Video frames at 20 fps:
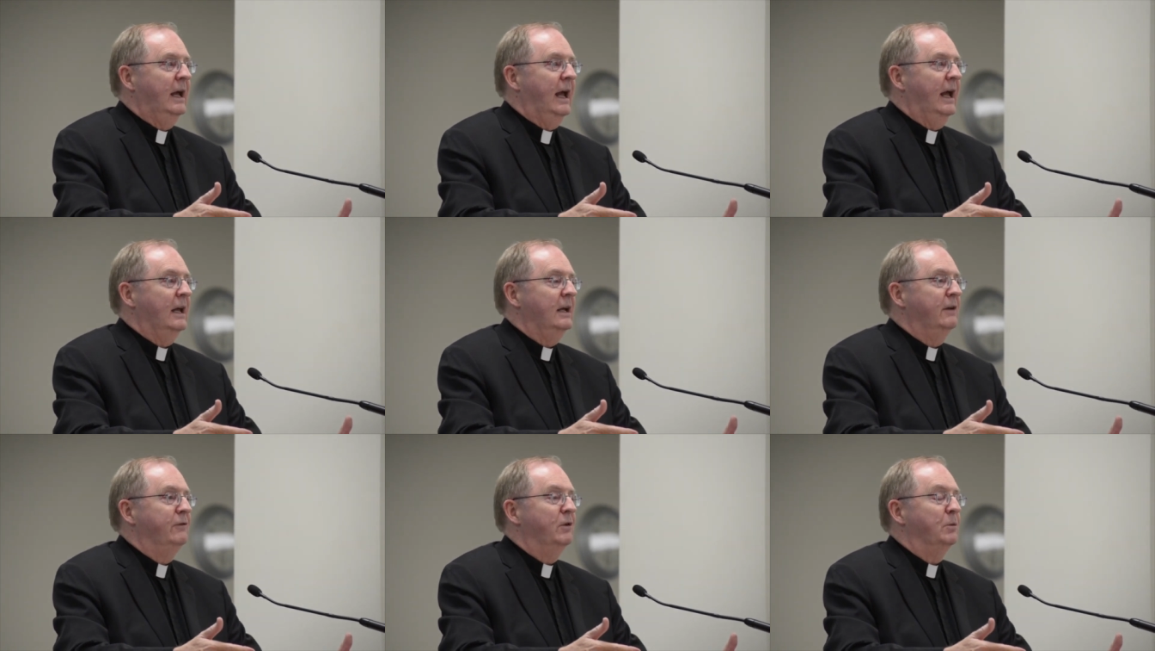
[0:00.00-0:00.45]

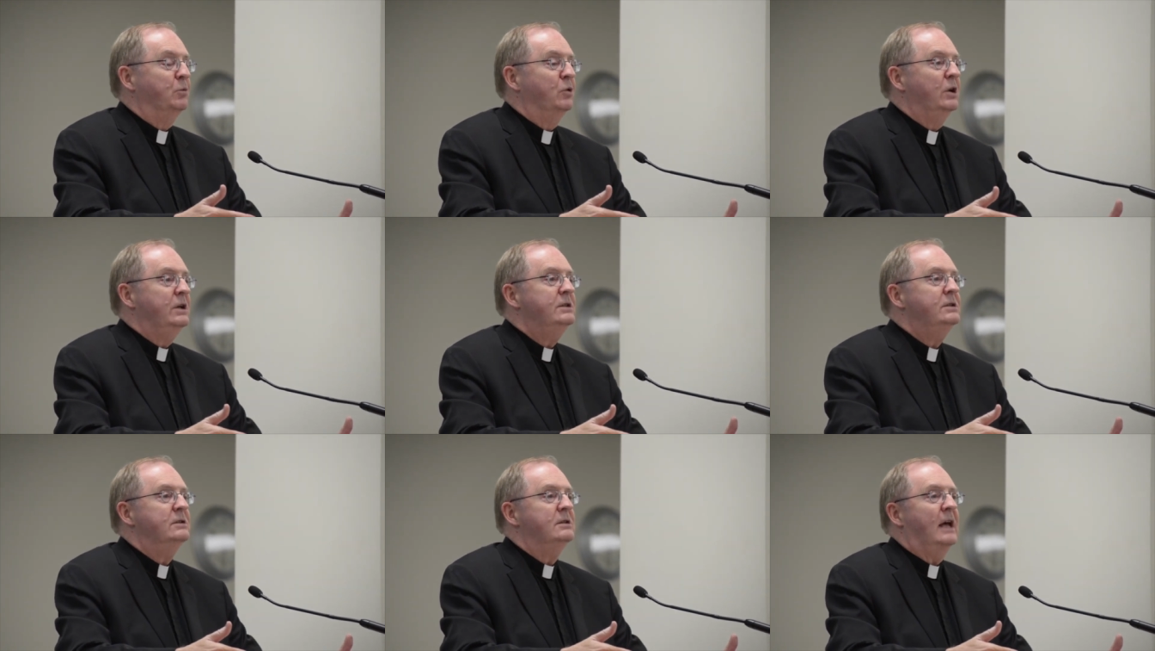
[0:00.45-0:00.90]
And if a
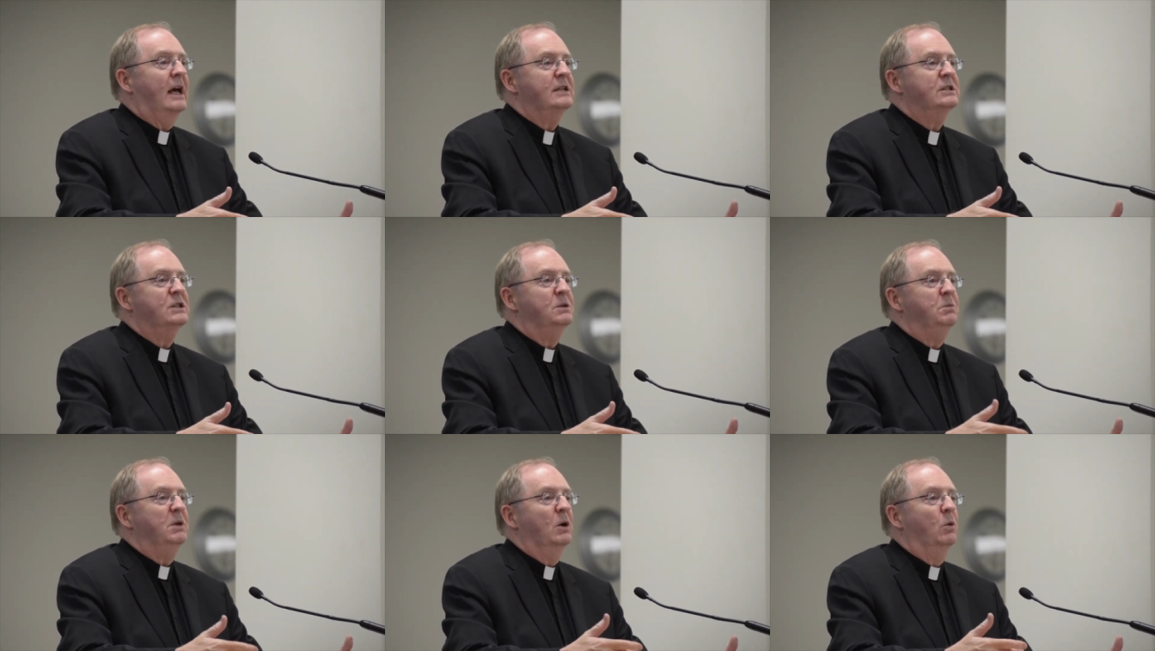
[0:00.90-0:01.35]
priest
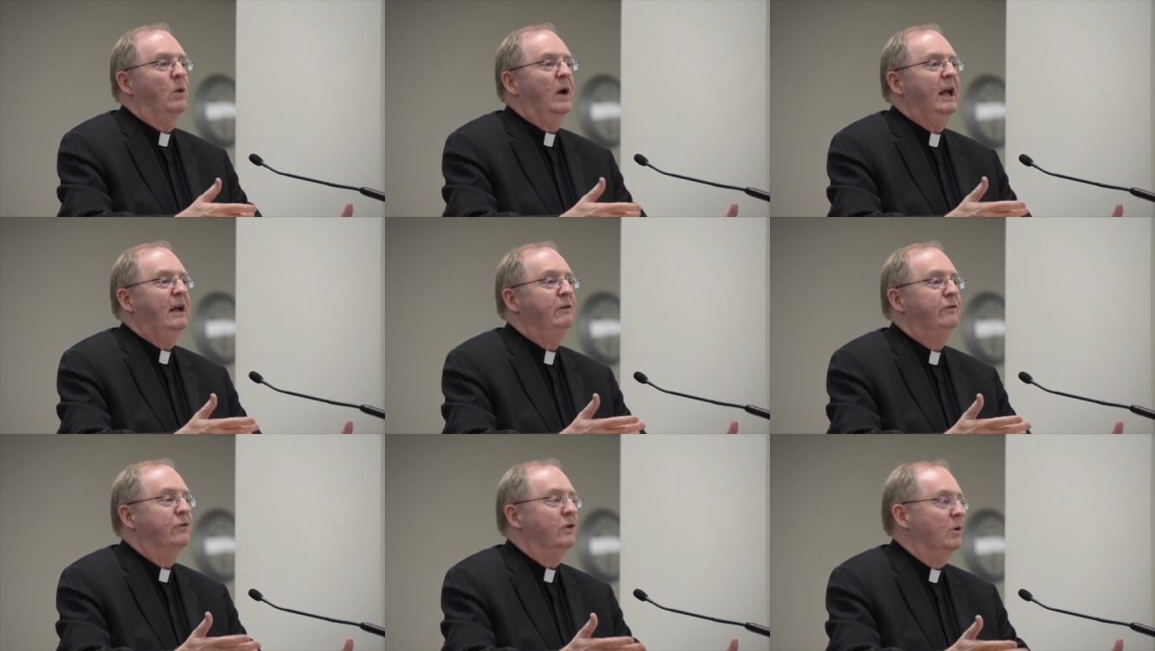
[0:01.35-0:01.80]
has to be
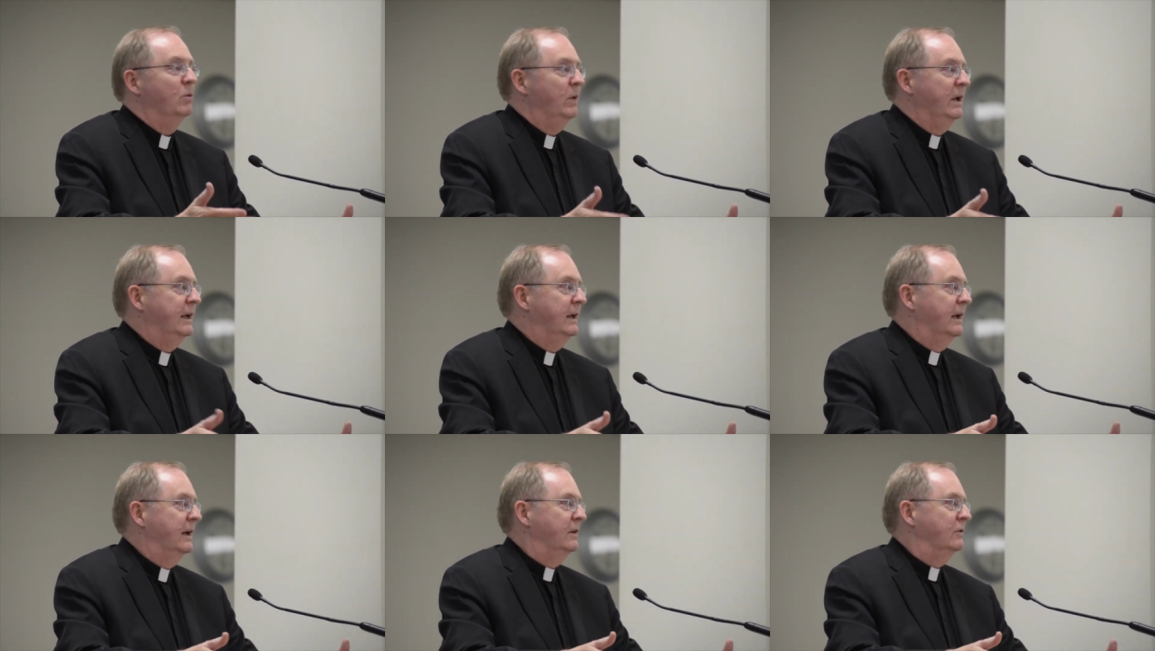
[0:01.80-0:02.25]
away for a
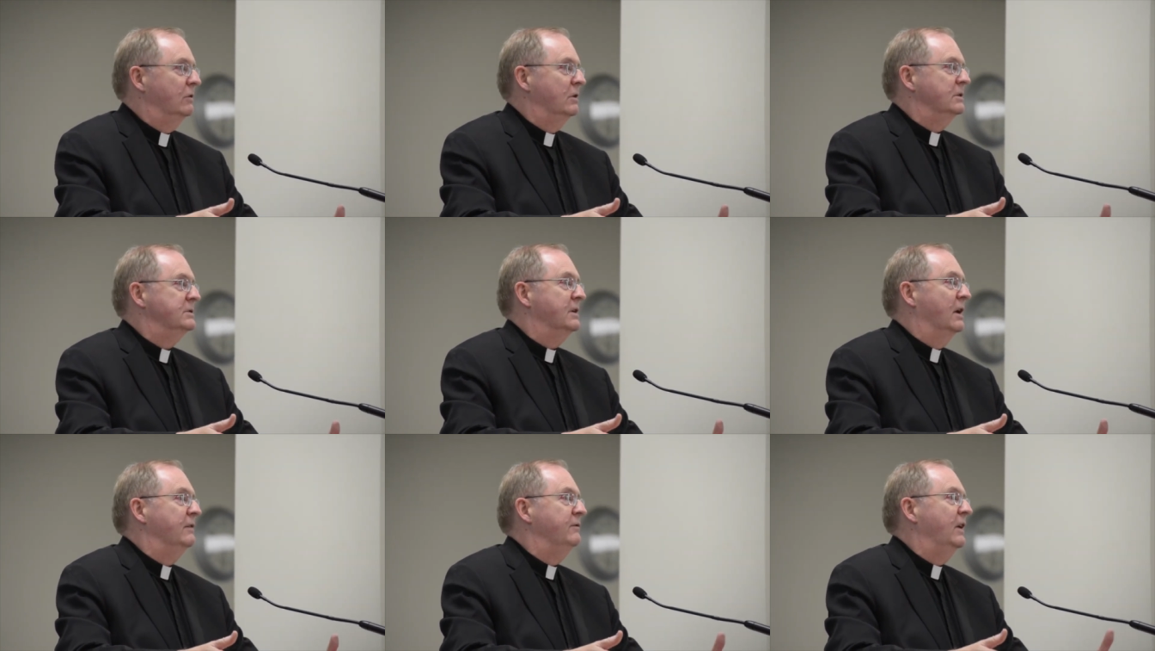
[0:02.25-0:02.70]
weekend or
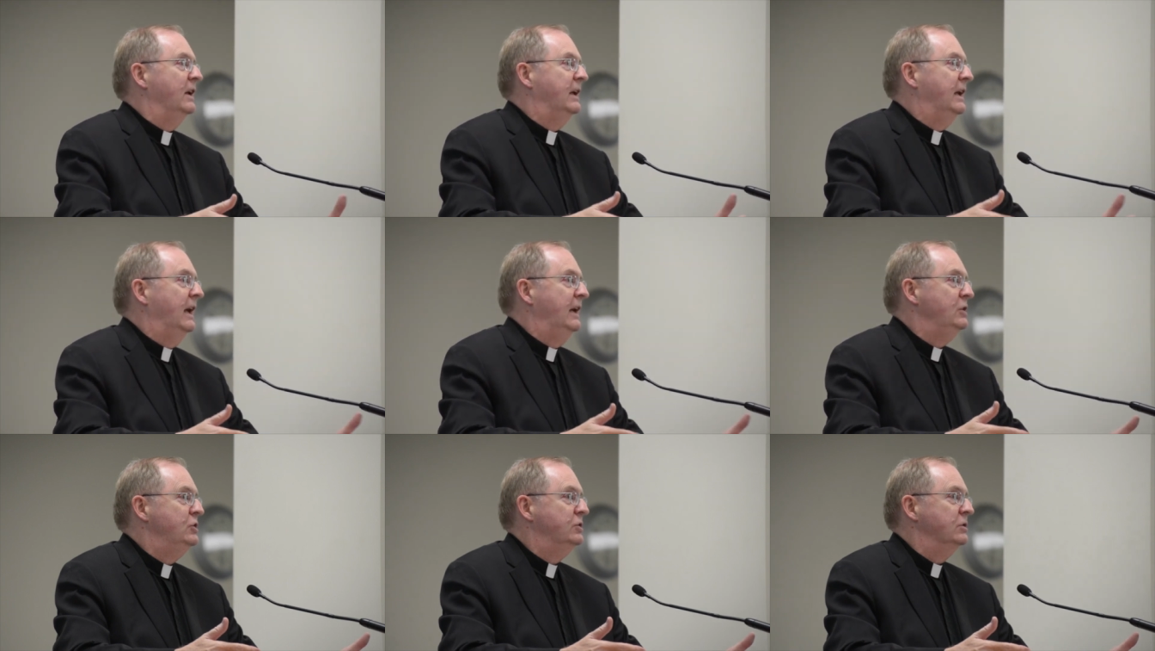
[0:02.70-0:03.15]
is on
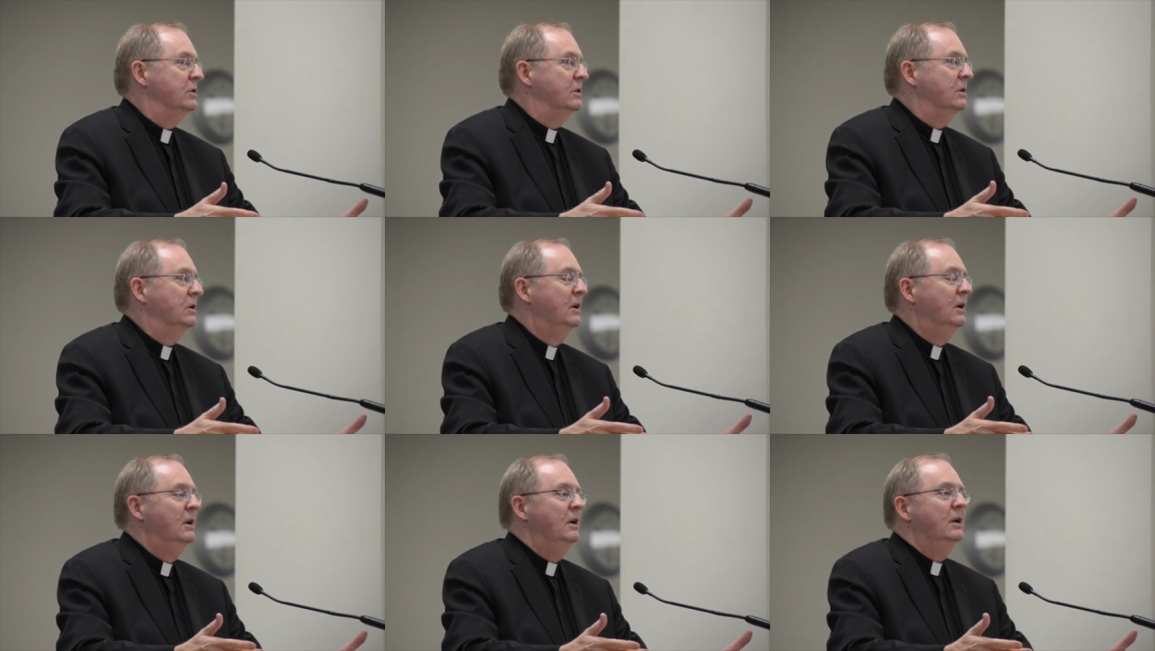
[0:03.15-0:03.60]

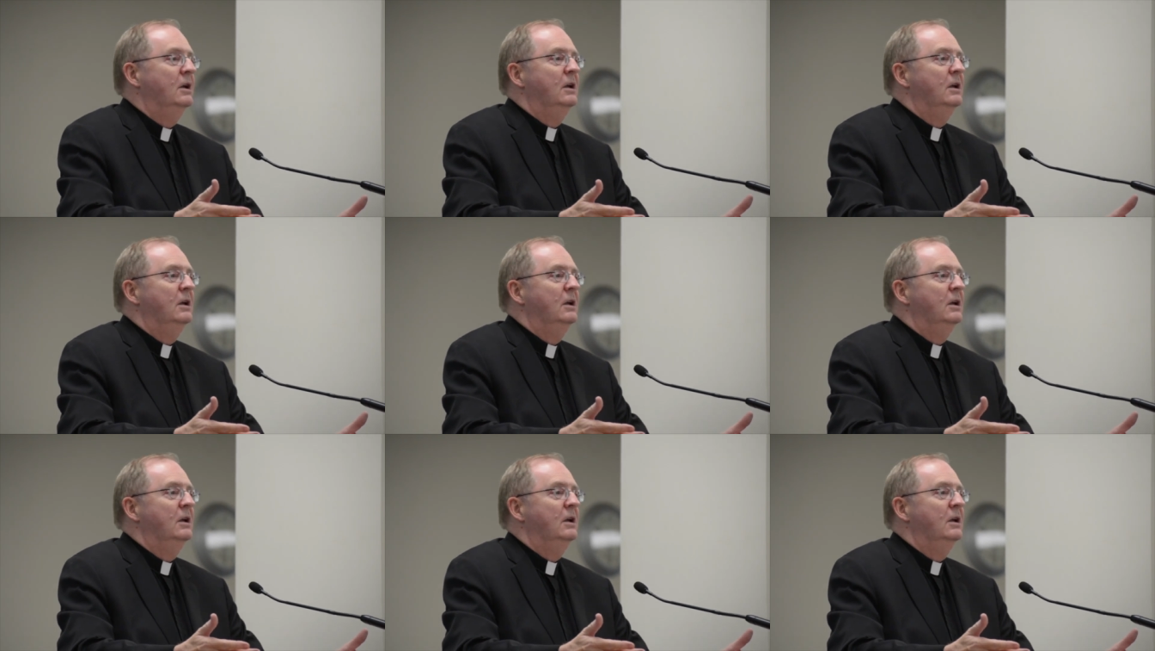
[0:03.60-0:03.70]
vacation,